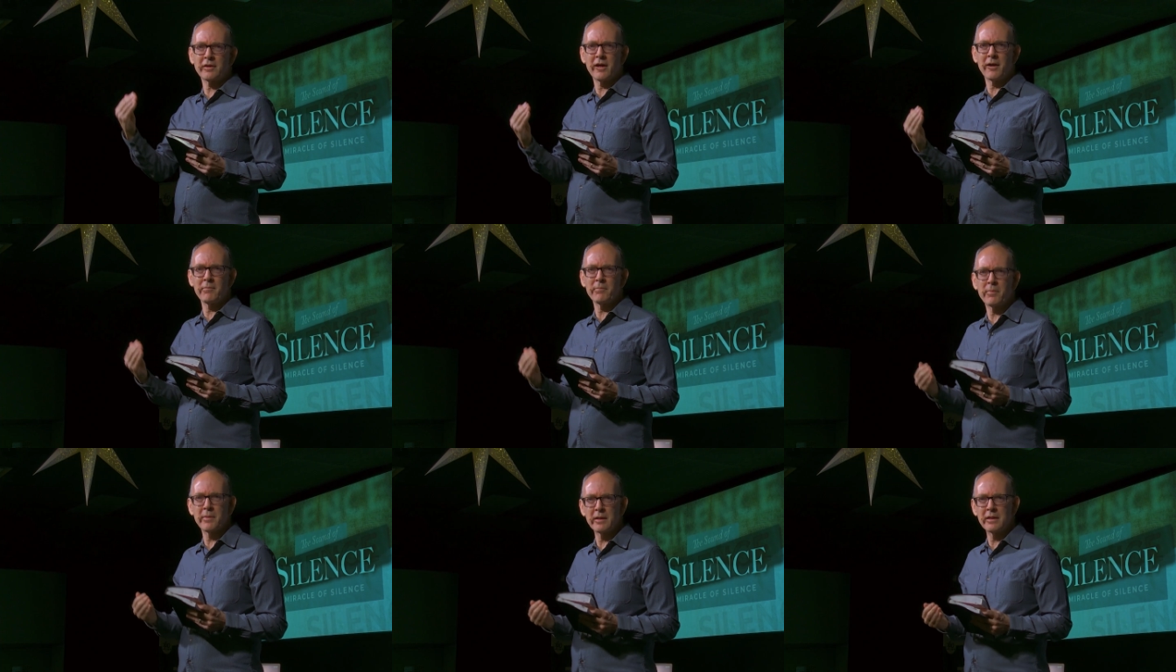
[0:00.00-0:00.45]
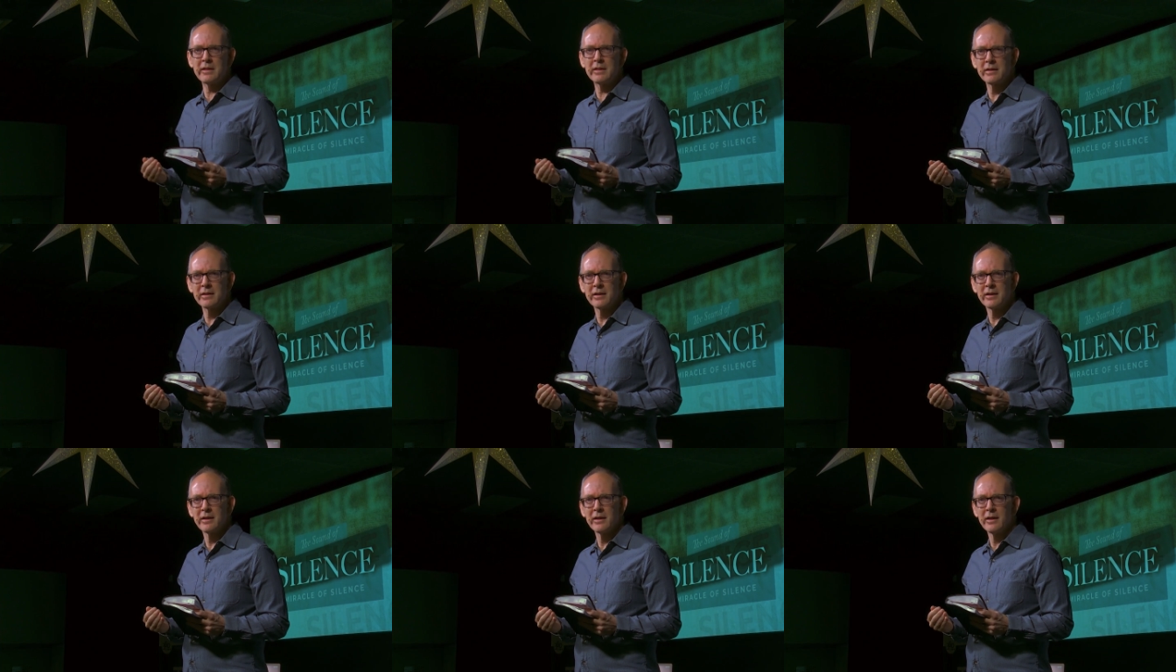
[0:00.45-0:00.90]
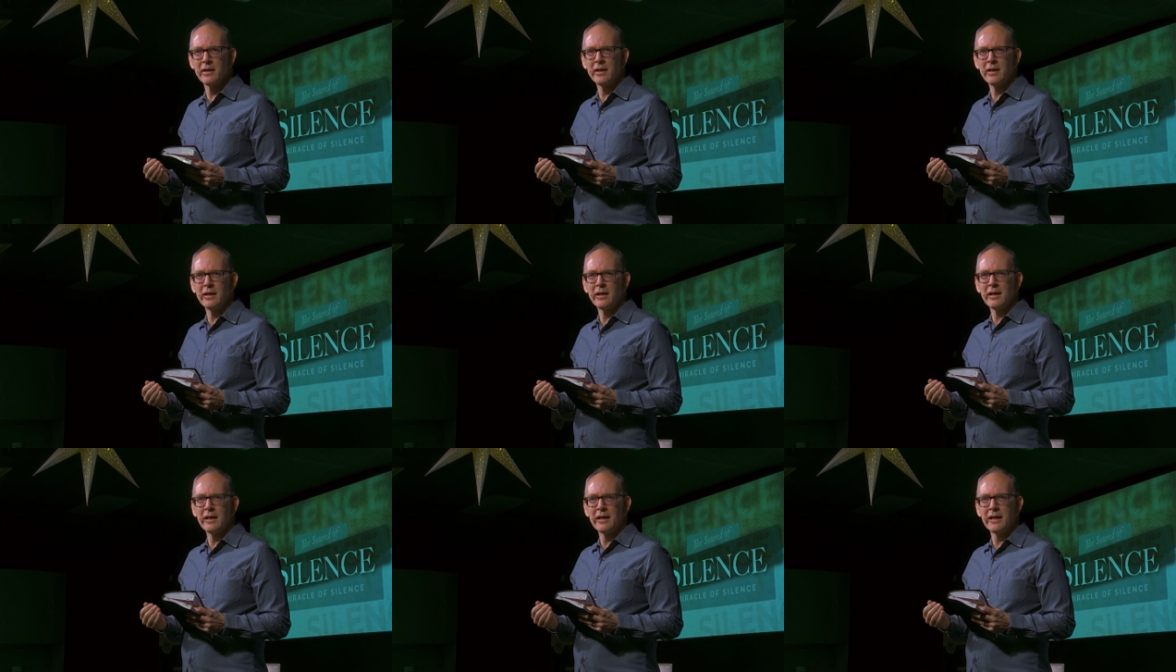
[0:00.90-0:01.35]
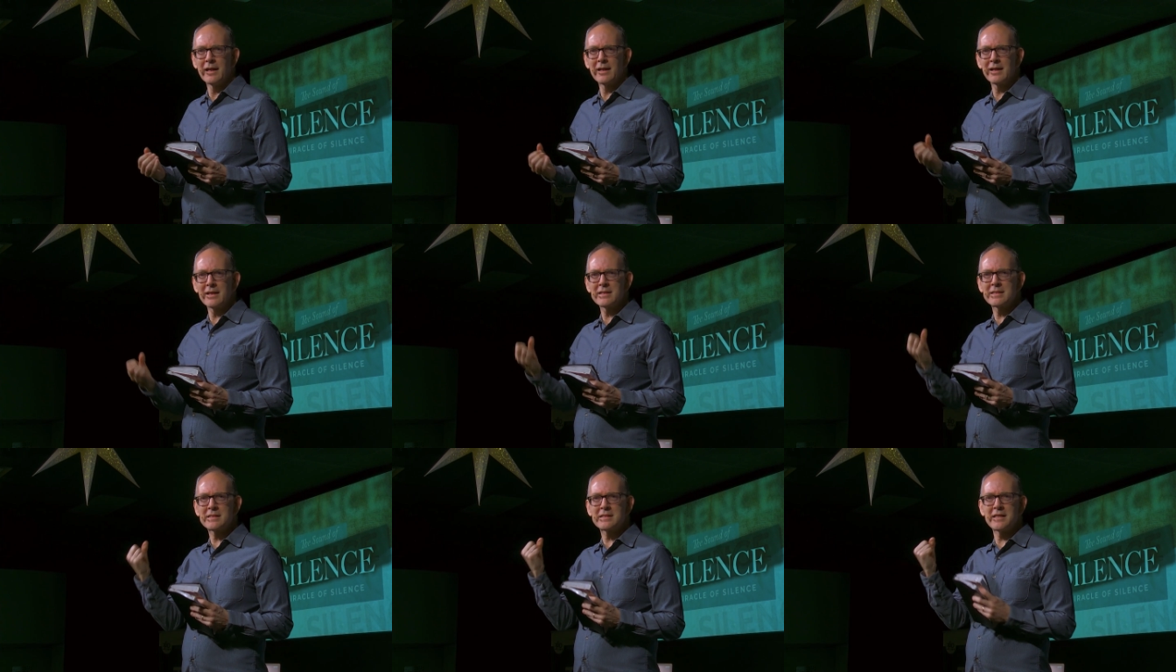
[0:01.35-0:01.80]
company and
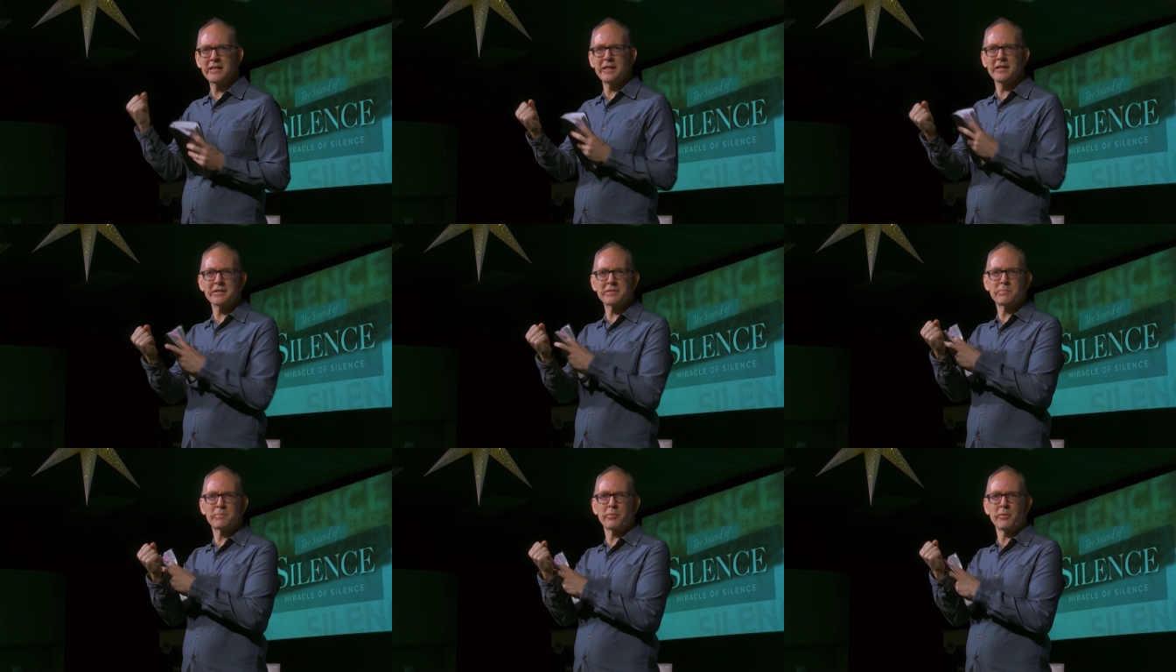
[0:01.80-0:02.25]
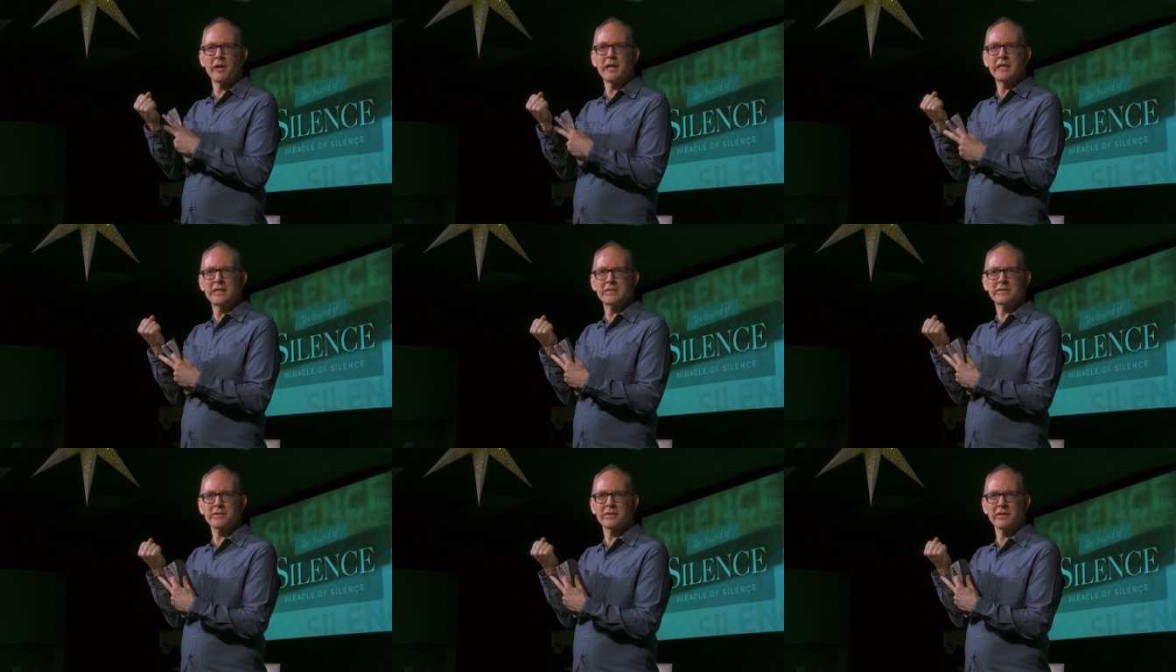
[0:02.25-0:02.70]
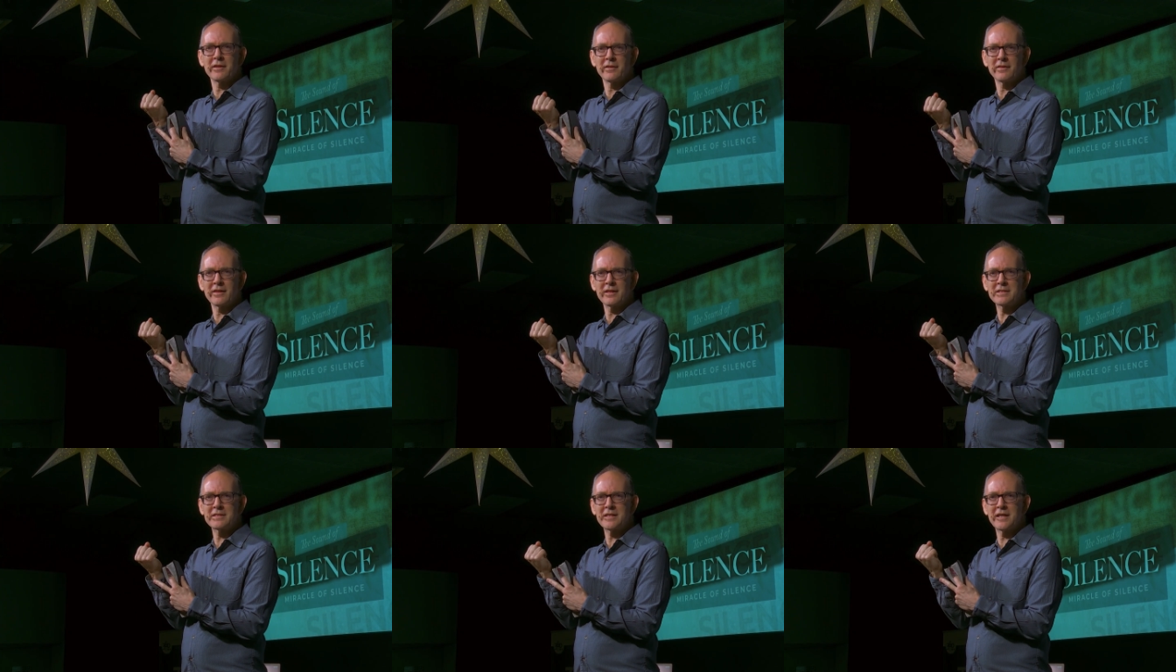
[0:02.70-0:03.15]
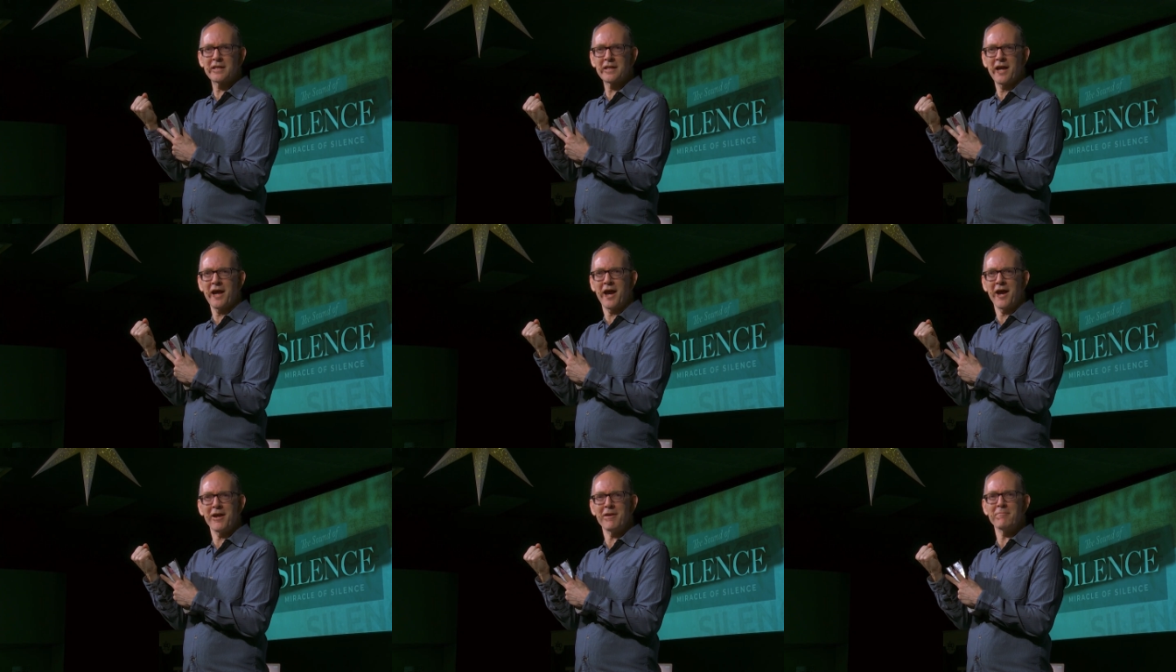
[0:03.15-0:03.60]
I see his bracelet that said
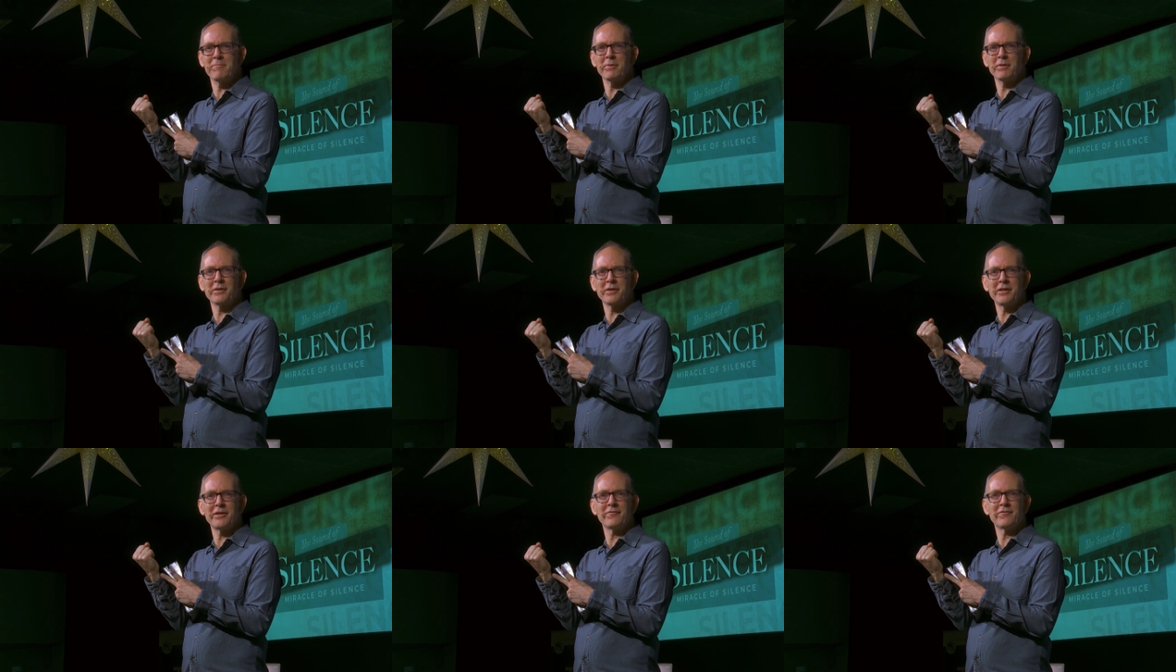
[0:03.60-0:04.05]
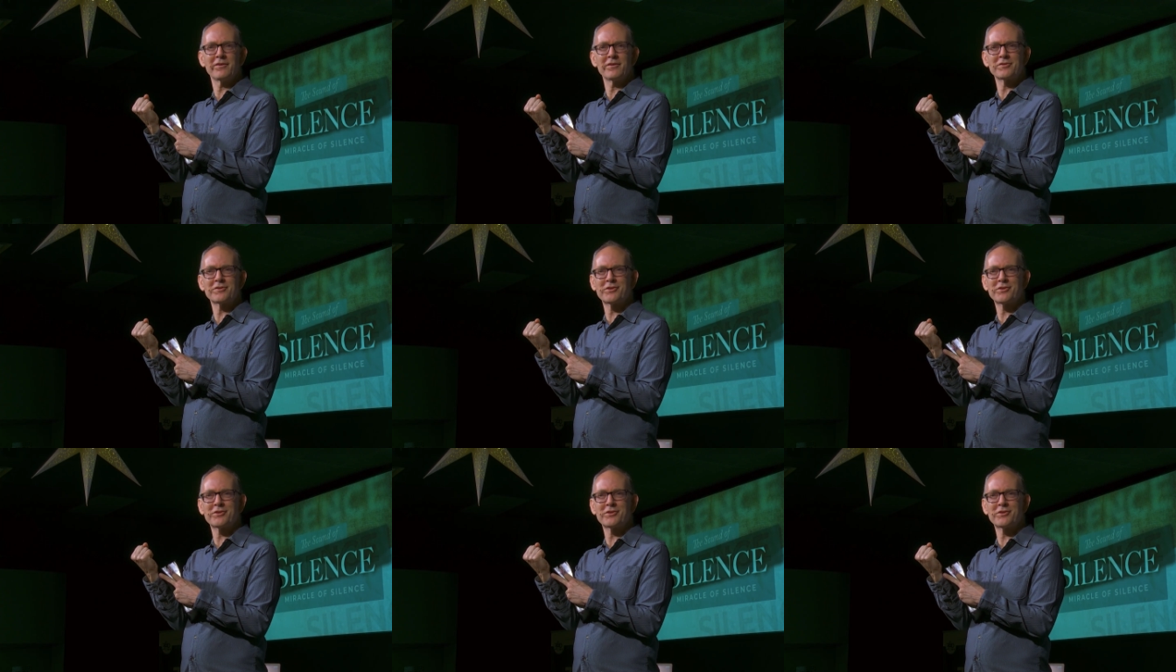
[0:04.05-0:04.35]
I believe in